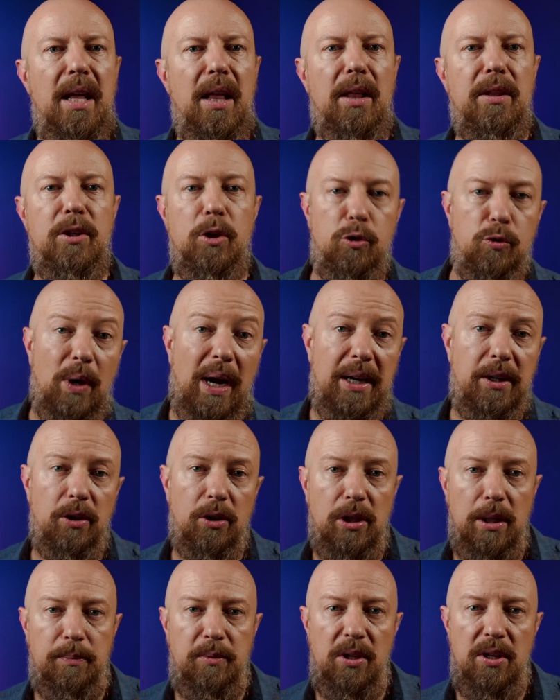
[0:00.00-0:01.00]
You drag your
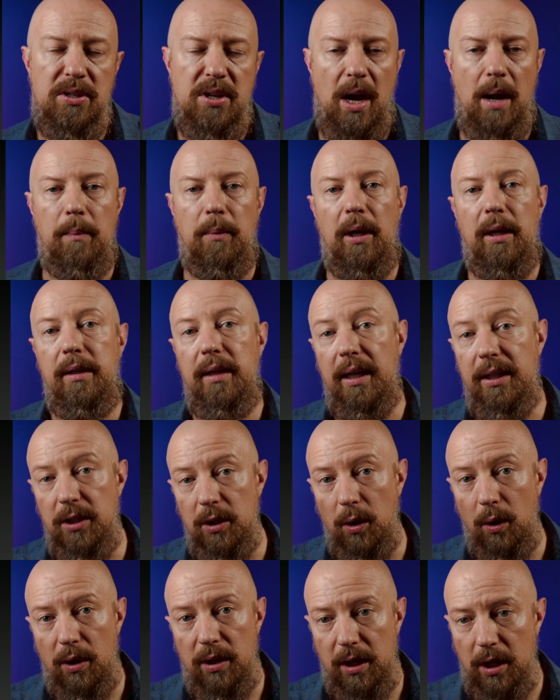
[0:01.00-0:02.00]
clip to the timeline and you
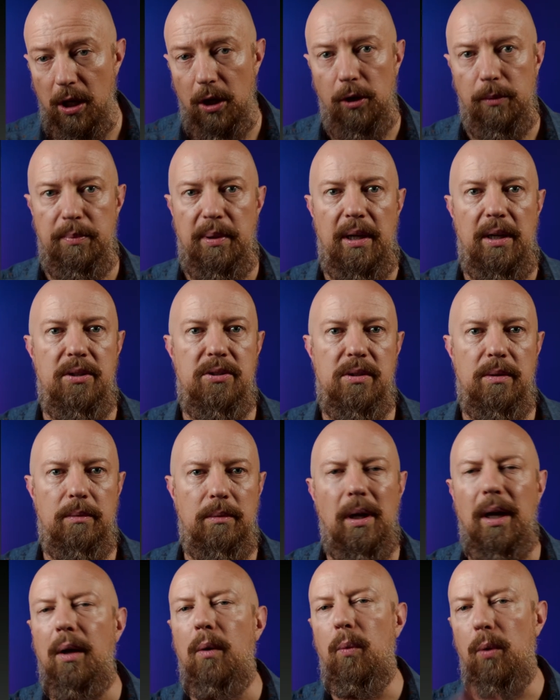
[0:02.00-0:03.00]
go to the color page.
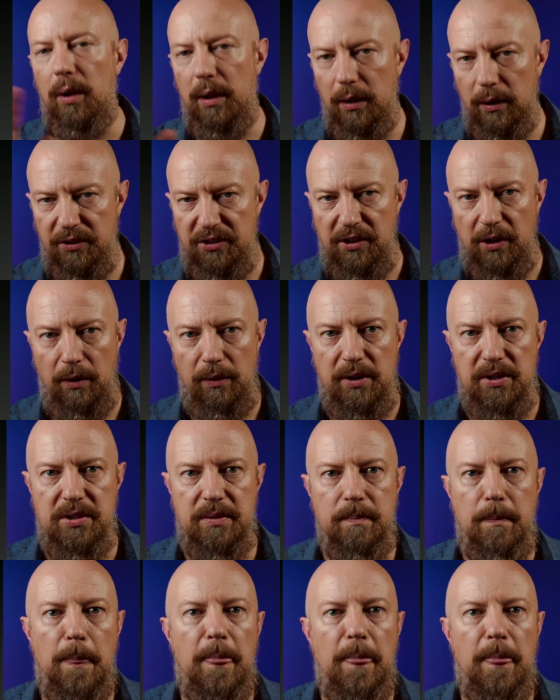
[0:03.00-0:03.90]
We're going to see all this.